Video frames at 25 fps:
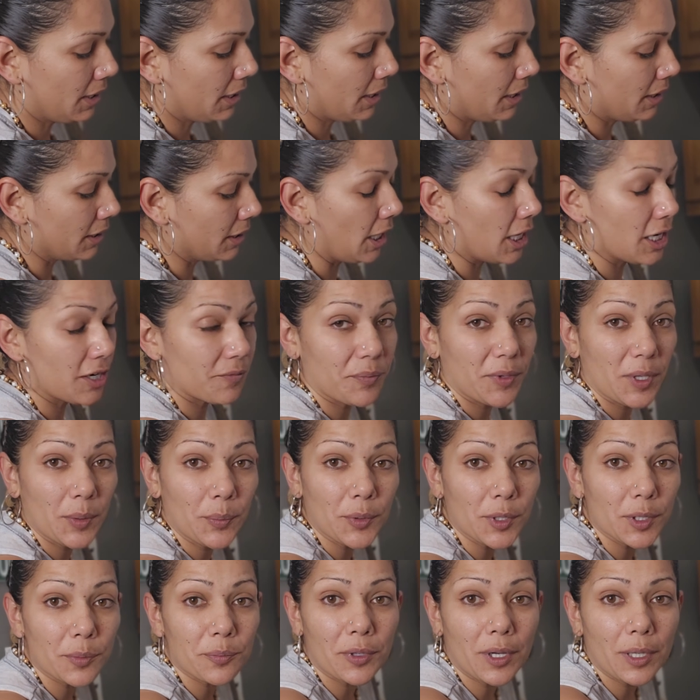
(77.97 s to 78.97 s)
A lot of
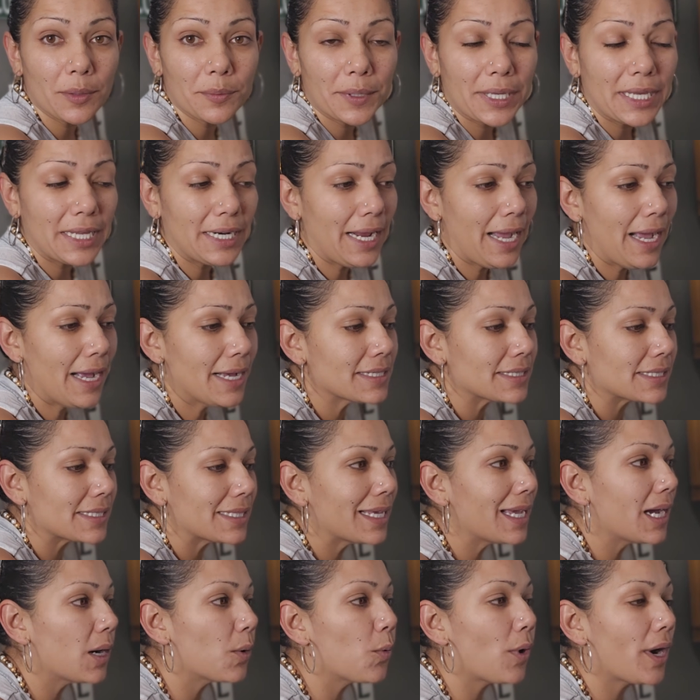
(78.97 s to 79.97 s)
people are probably going to ask, Thea,